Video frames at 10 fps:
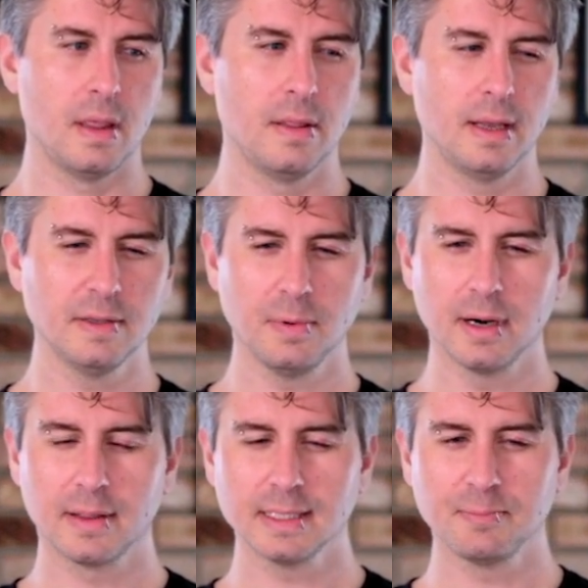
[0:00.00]
the nice
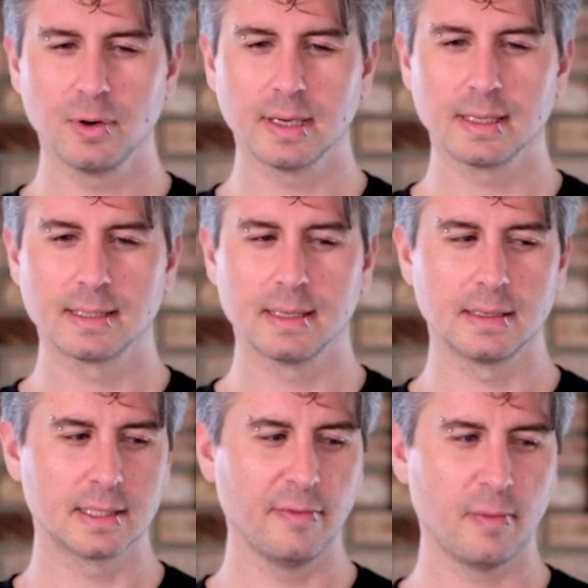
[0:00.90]
part at this point is
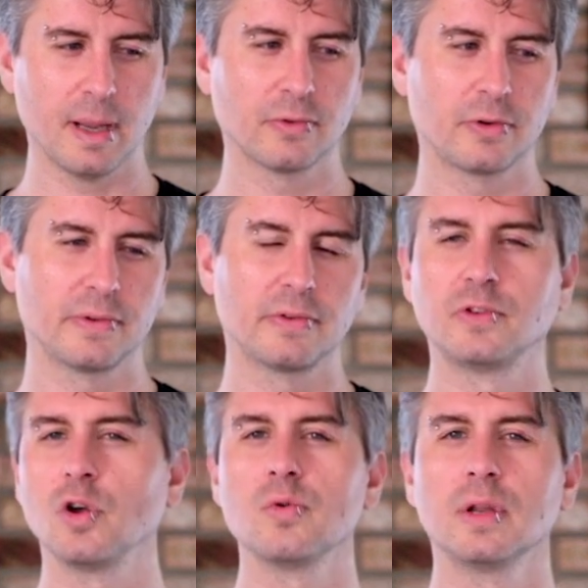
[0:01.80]
that some of our microservices
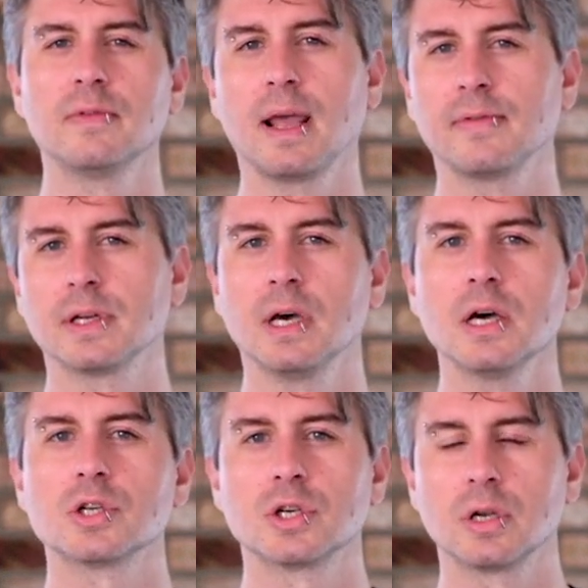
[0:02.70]
don't even have to
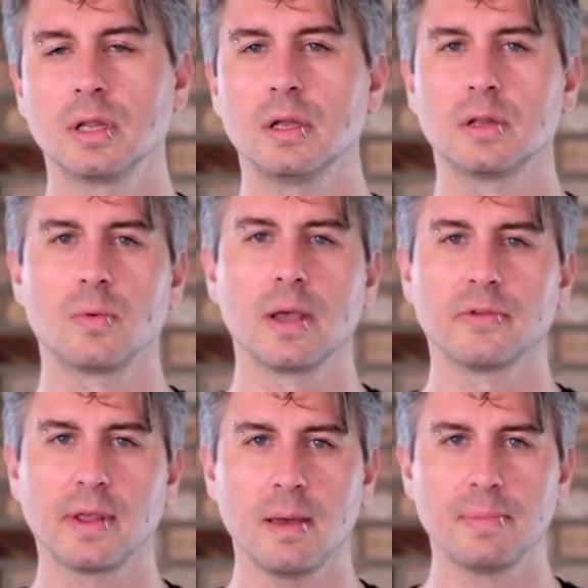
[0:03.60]
touch the, the
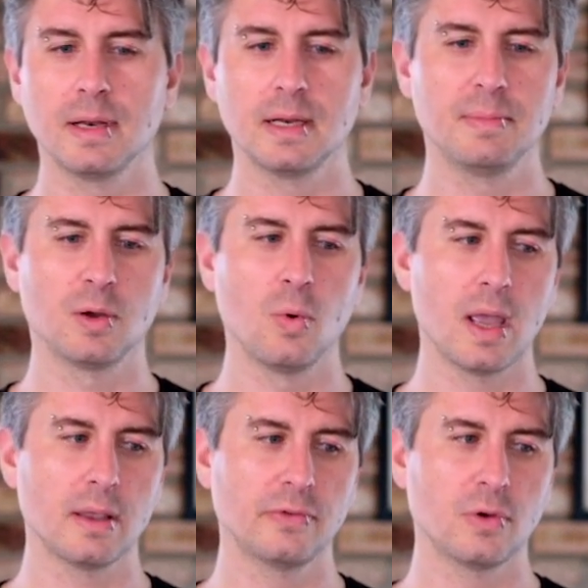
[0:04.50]
Rails app in any big
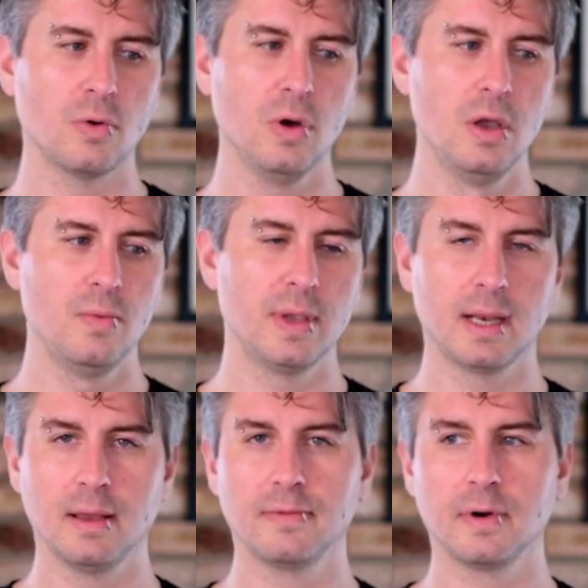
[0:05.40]
way. So we can
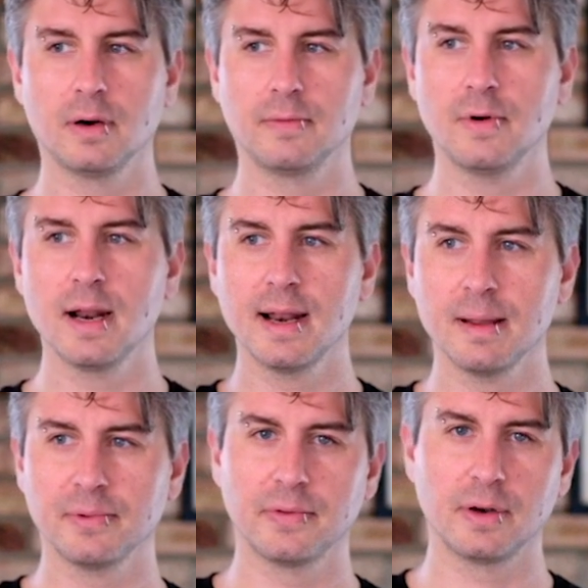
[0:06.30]
have our front end
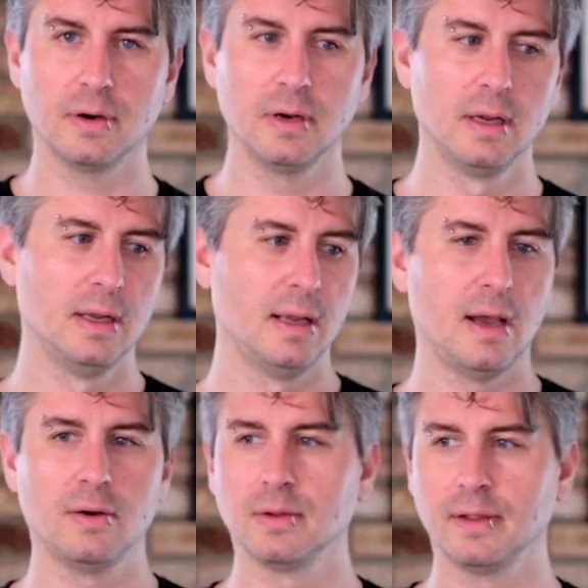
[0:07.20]
apps that are
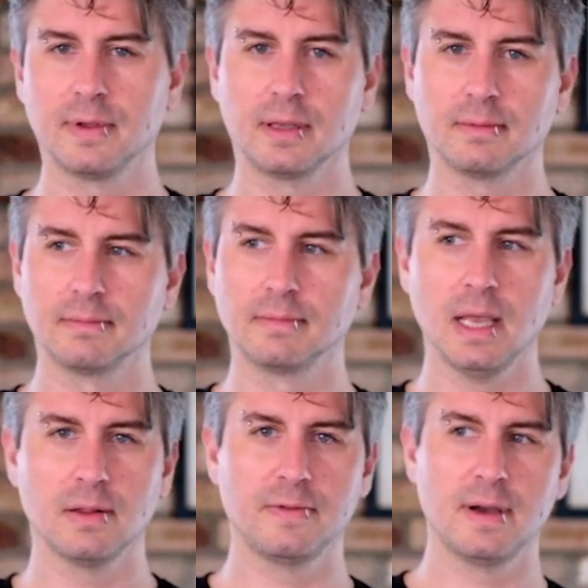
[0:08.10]
out living in
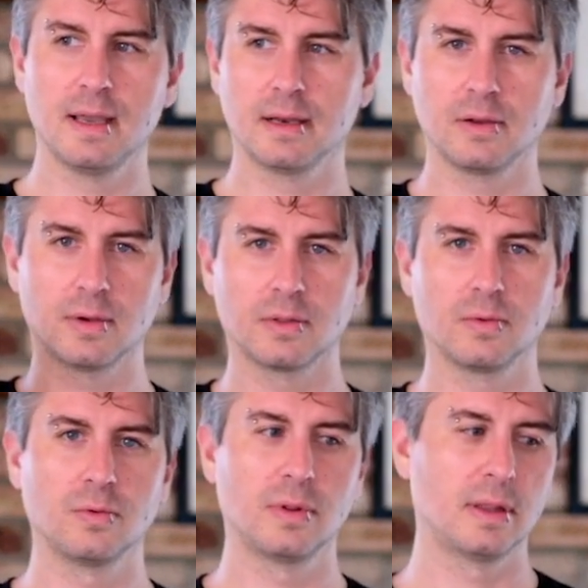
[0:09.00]
Netlify and going
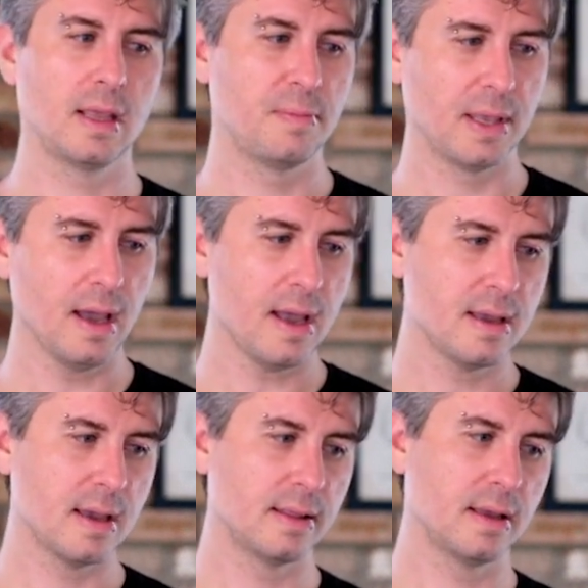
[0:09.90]
through the, the
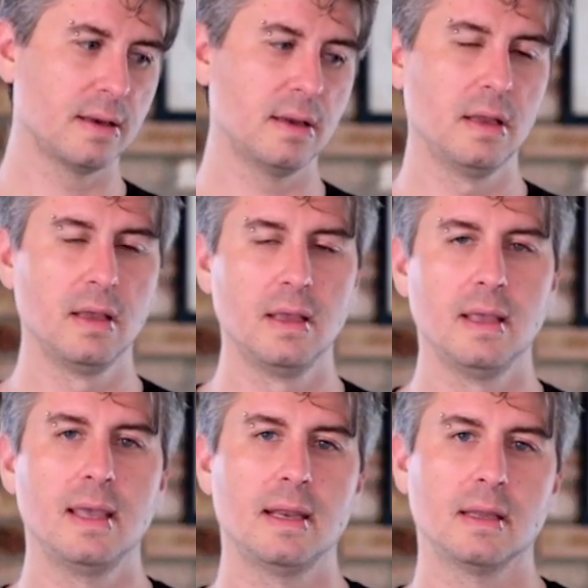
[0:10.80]
API and then
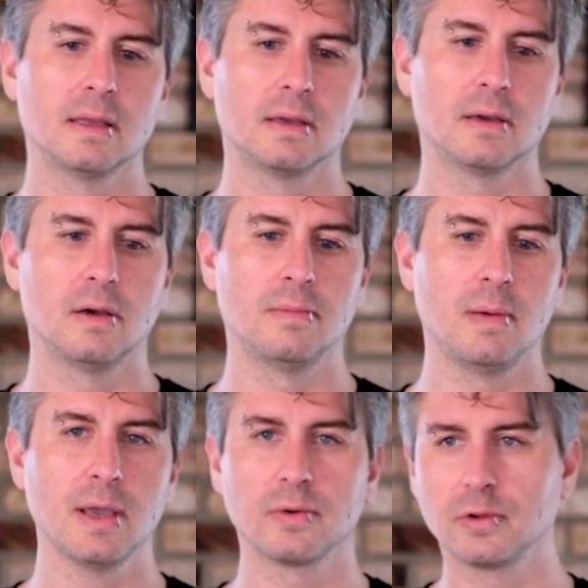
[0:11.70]
hitting um, a
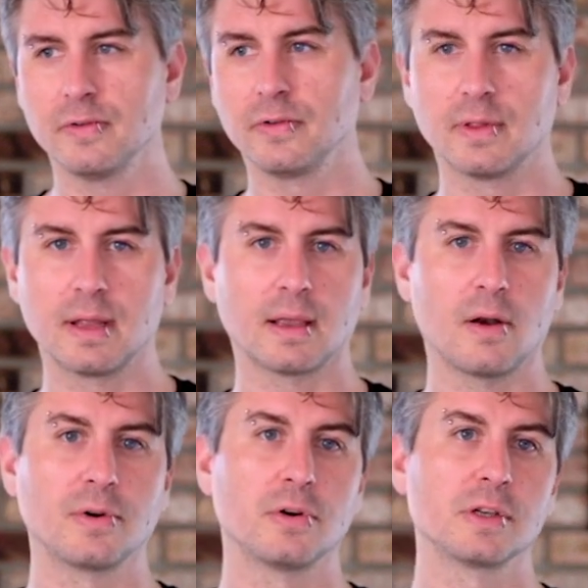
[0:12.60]
microservice and that kind
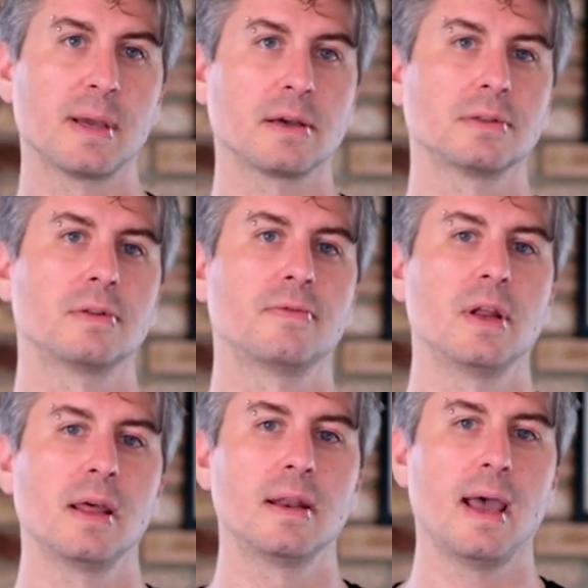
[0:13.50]
of returns back up to the
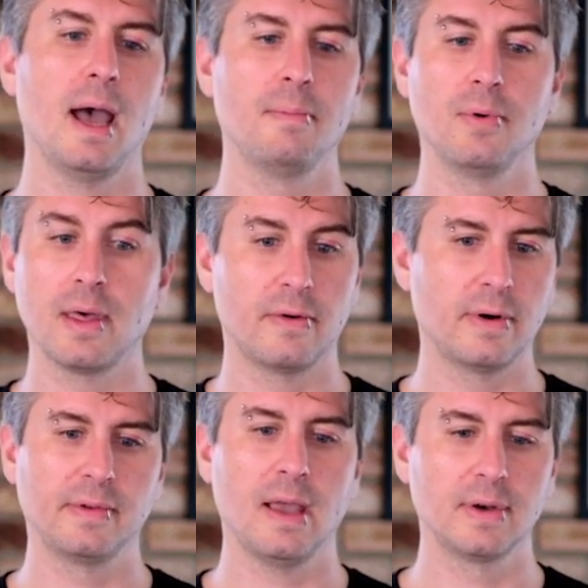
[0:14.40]
front end app without
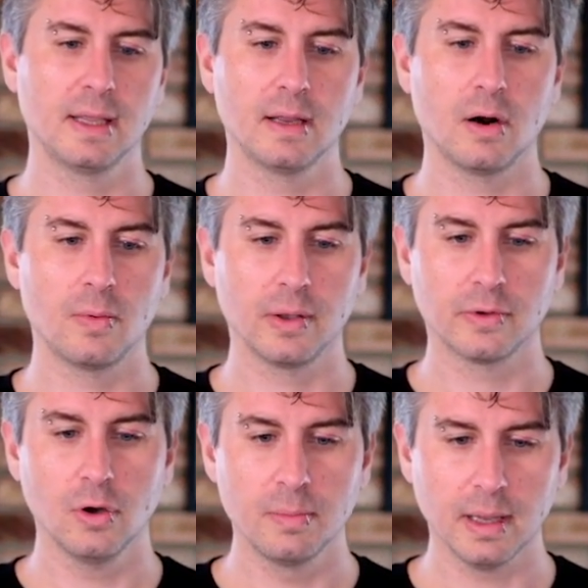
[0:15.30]
ever having to hit our Rails
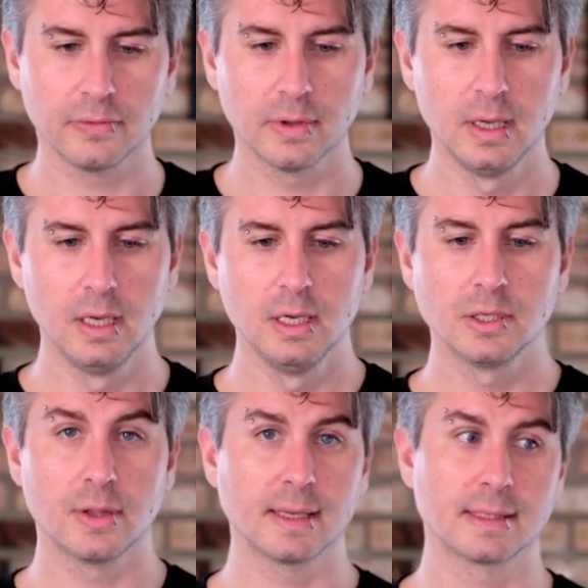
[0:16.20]
code base.
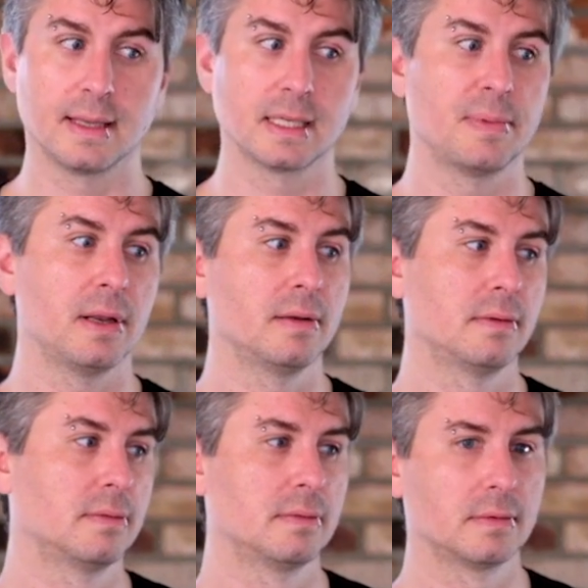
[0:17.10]
So that's that's
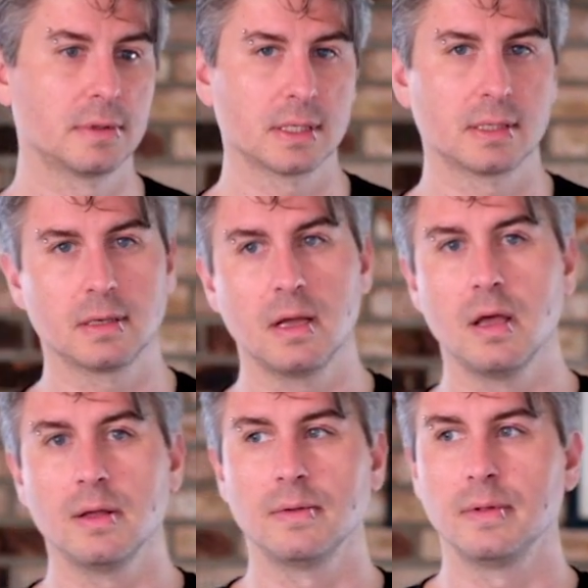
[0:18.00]
been just
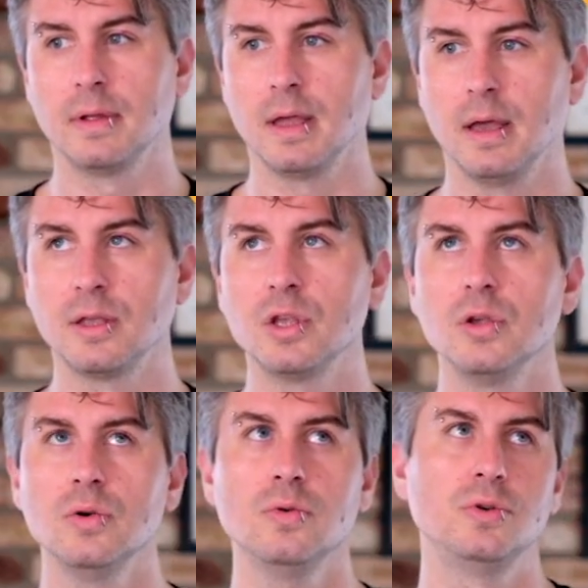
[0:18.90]
a, a
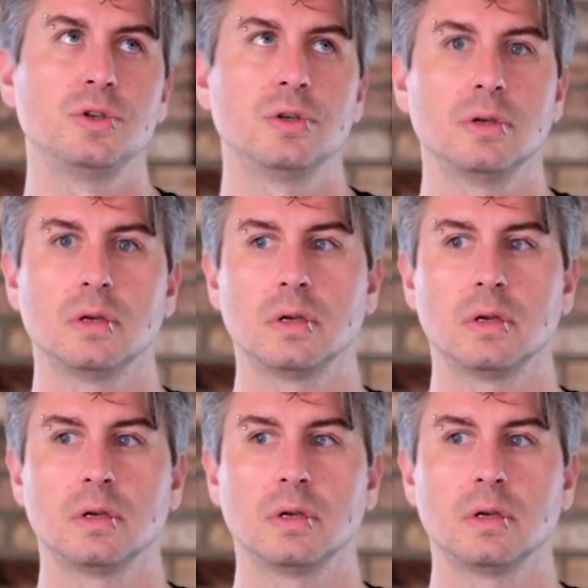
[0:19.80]
huge